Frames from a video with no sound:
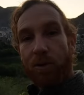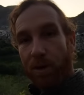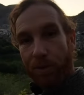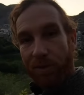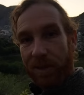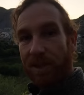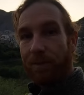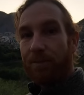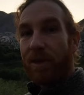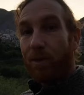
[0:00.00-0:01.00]
Hopefully
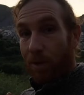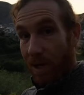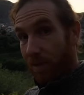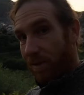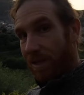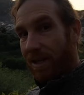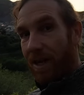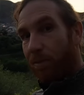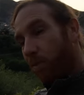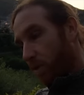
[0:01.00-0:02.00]
we'll get up to the
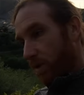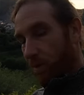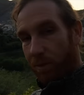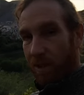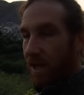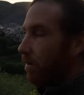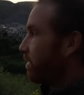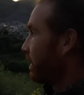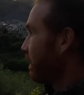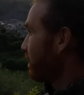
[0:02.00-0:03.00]
dam, we'll get
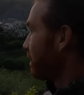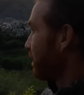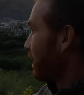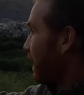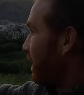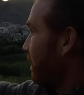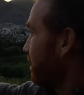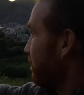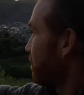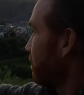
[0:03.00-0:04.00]
up there.
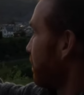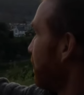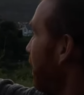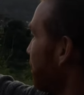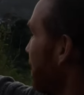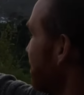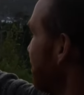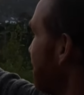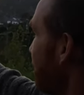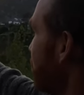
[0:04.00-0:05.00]
I'm guessing
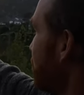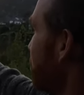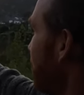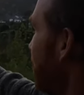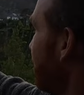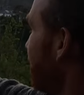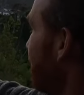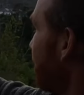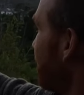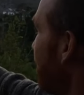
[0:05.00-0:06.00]
the dam is just behind
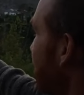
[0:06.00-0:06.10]
there.